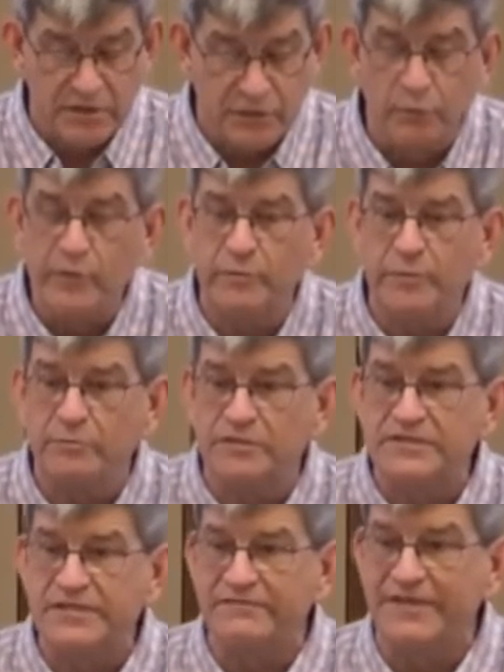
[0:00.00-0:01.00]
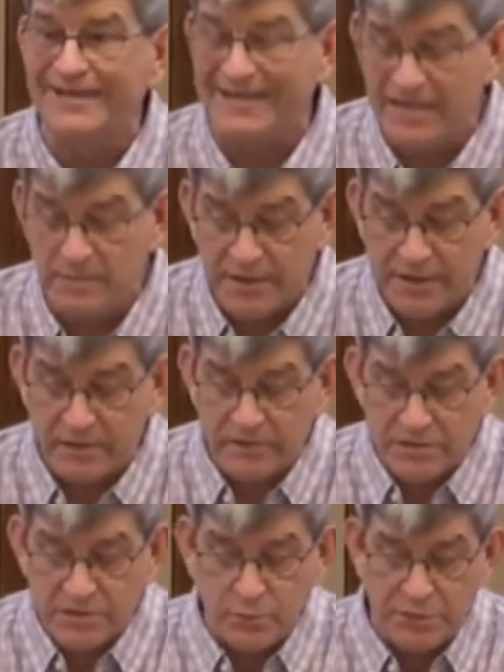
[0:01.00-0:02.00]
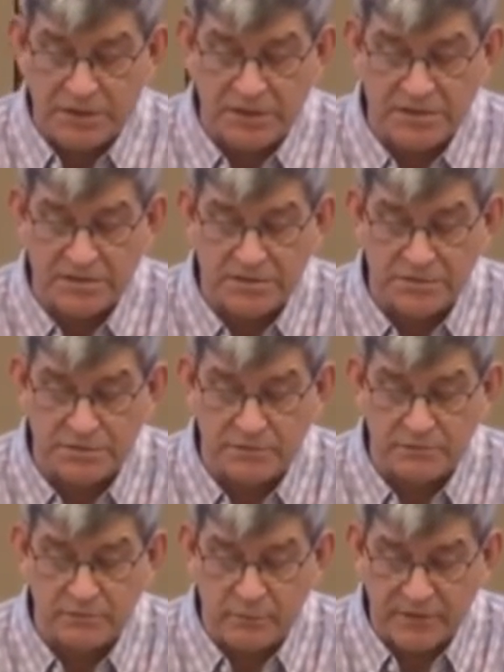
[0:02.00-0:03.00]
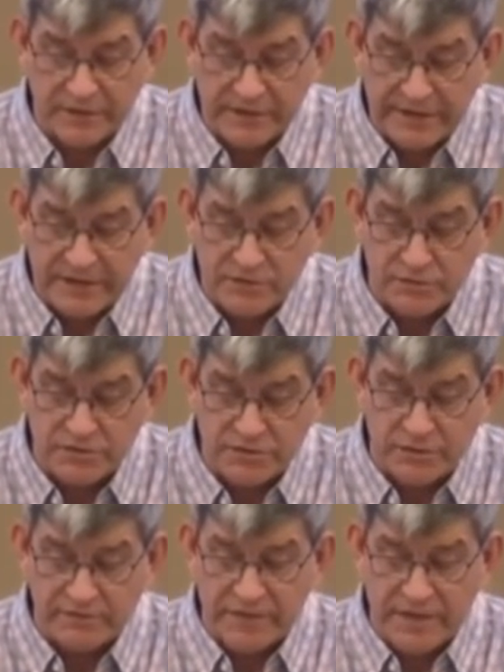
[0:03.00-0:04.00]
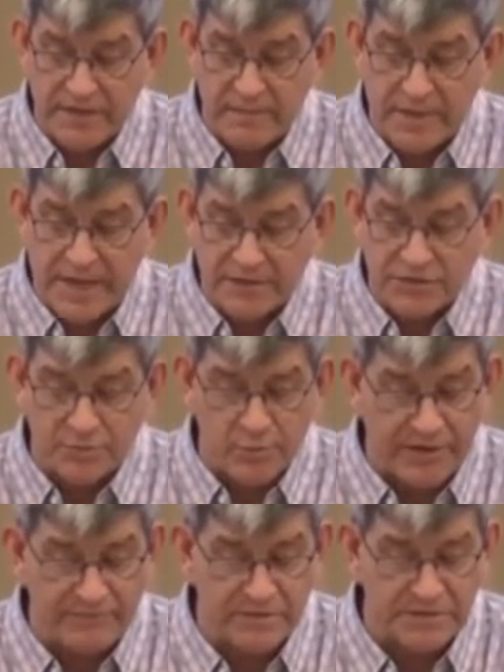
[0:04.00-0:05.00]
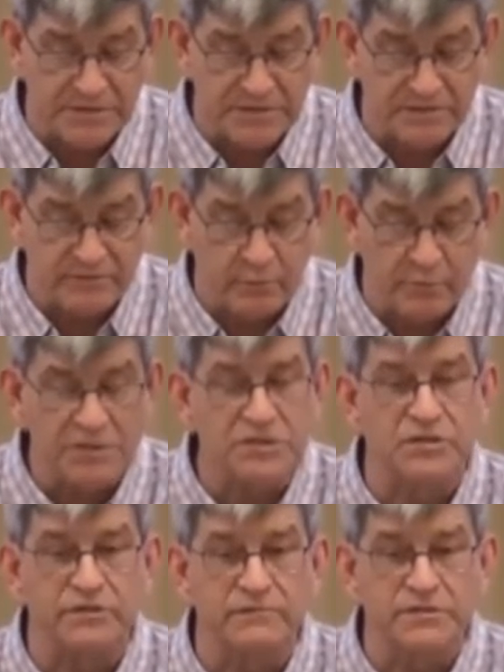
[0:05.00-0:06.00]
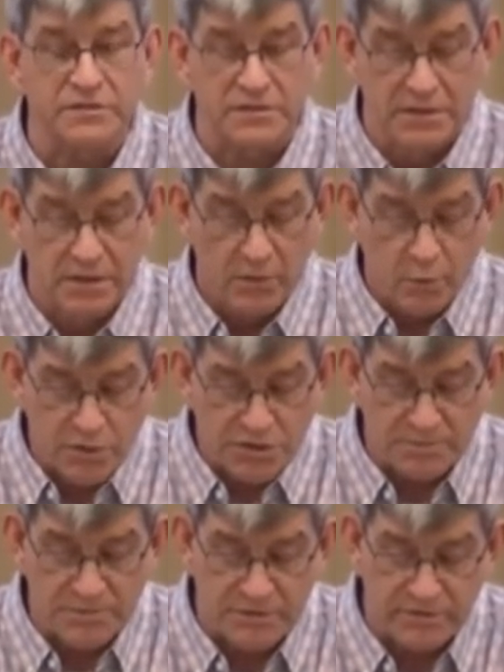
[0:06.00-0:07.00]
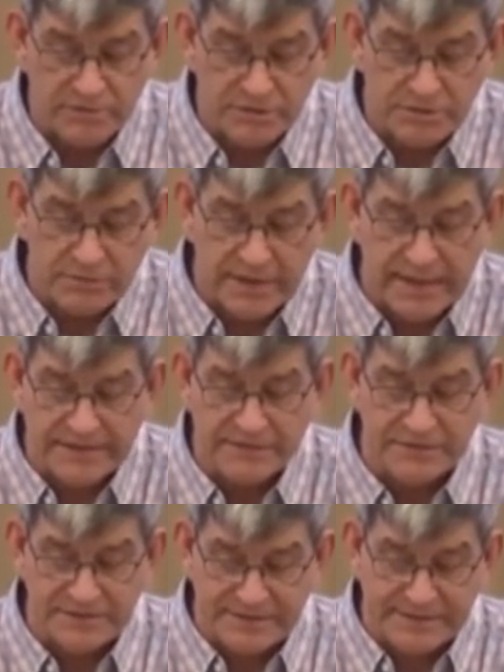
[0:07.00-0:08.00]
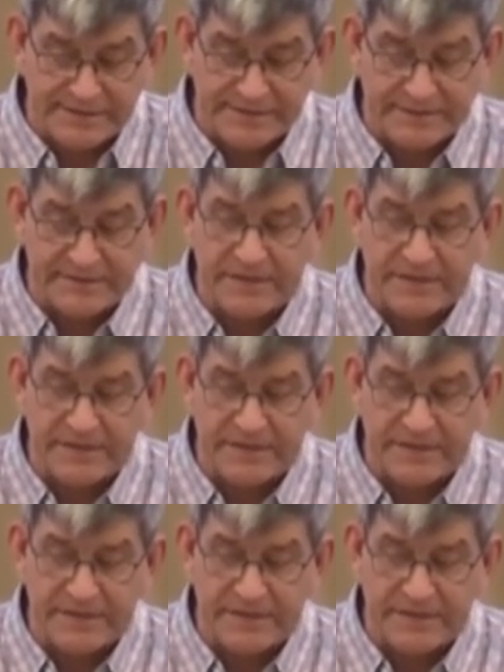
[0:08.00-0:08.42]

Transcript: You will be receiving an email this week with a link to a survey about your preferences for which worship service you would like to attend.